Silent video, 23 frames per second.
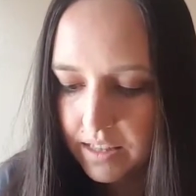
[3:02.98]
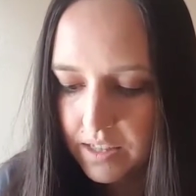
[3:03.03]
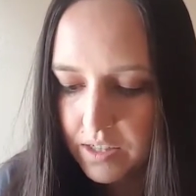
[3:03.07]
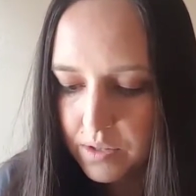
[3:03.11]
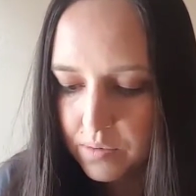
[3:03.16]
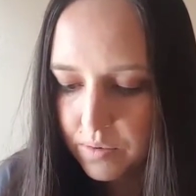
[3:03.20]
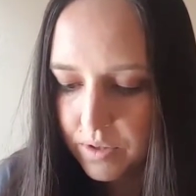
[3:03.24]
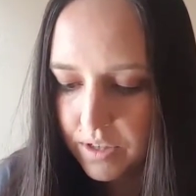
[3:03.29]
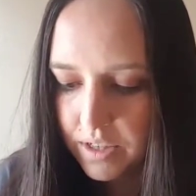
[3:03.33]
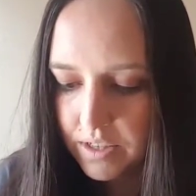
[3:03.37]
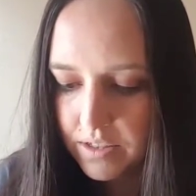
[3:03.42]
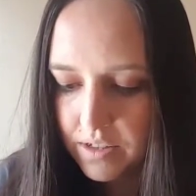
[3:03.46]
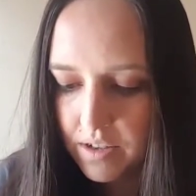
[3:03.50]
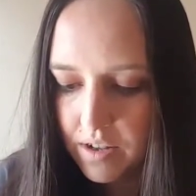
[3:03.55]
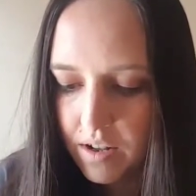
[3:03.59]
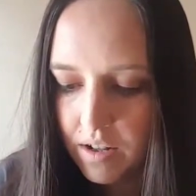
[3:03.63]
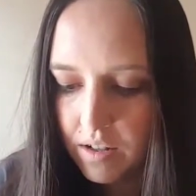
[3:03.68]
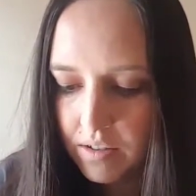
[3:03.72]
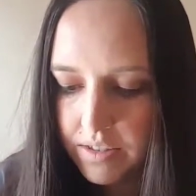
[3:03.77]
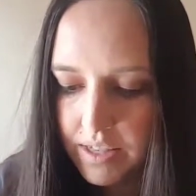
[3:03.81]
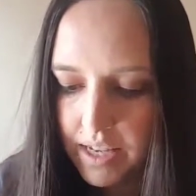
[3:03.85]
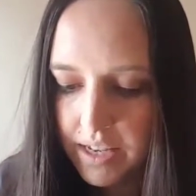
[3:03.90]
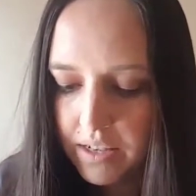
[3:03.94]
This one is
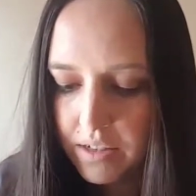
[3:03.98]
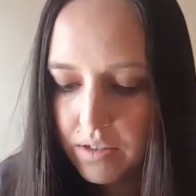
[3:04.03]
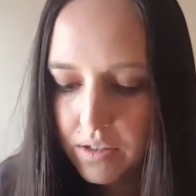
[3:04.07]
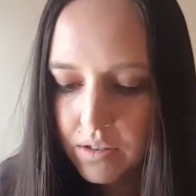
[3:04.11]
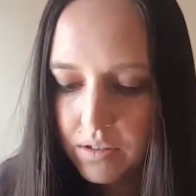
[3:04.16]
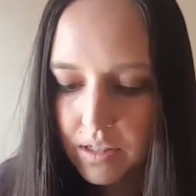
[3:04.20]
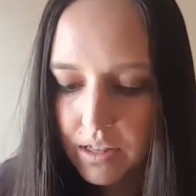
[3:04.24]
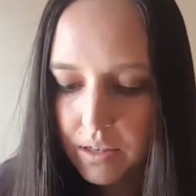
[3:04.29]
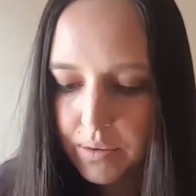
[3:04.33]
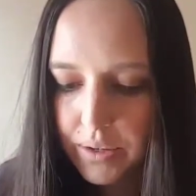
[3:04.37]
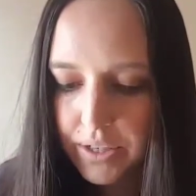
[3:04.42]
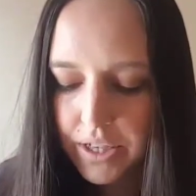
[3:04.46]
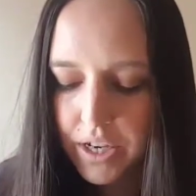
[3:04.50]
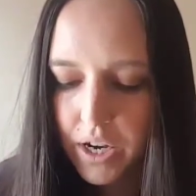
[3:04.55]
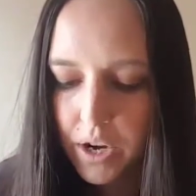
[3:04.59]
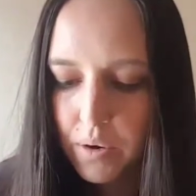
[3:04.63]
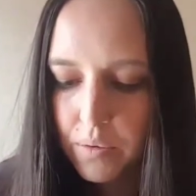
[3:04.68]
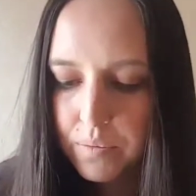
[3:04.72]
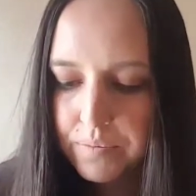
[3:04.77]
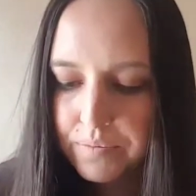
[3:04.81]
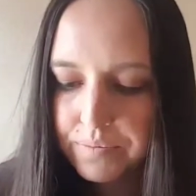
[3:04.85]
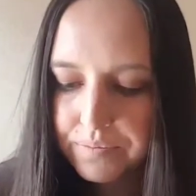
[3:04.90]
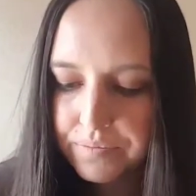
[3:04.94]
all tangled. There we
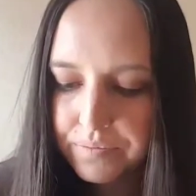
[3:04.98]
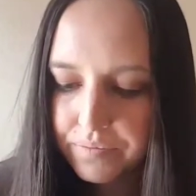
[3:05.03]
go.